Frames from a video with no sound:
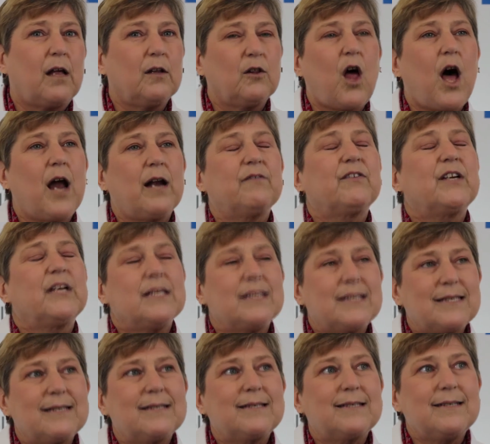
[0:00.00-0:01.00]
a, lot of
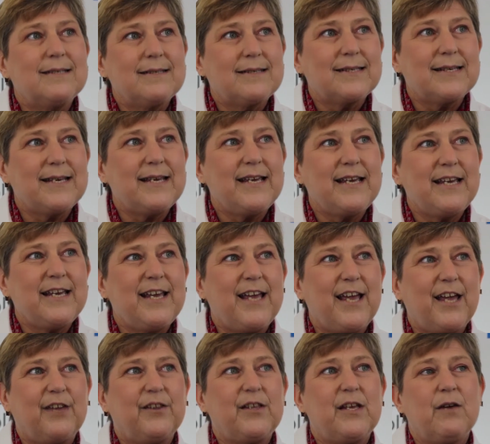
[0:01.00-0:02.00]
consistency
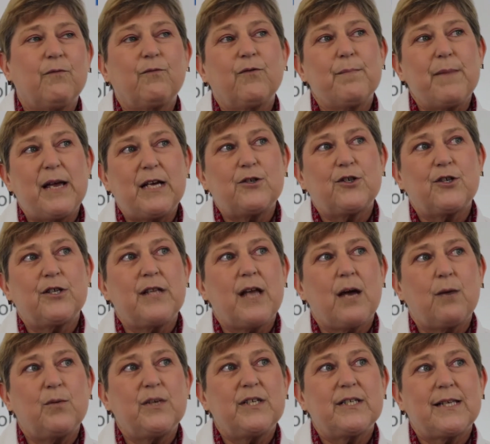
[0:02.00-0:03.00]
in the information
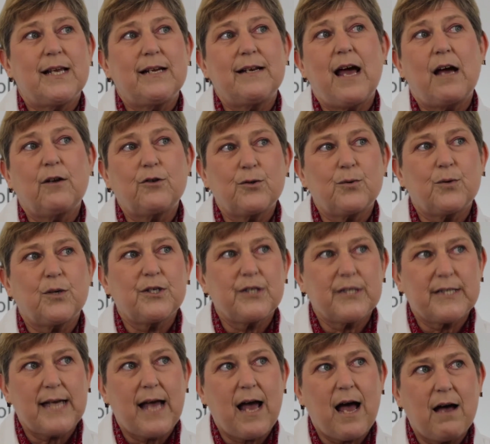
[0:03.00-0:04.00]
that we send out to our
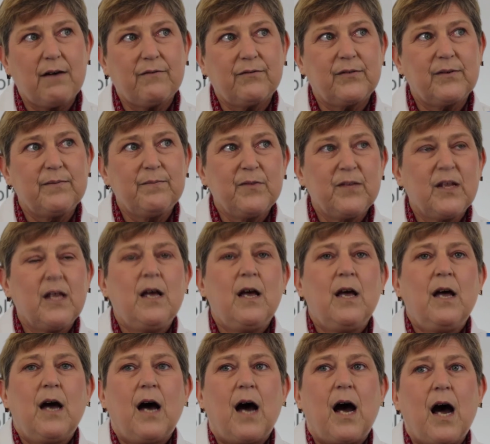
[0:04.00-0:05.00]
staff,
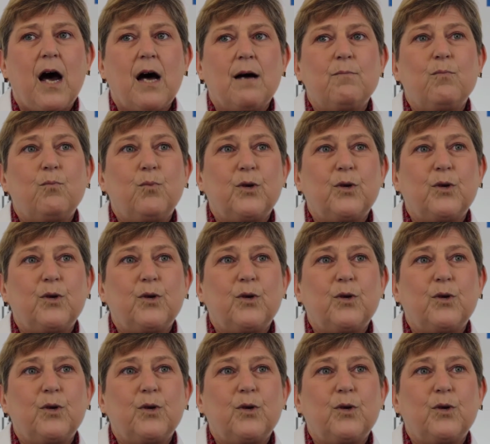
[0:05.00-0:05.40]
mm-hmm. um,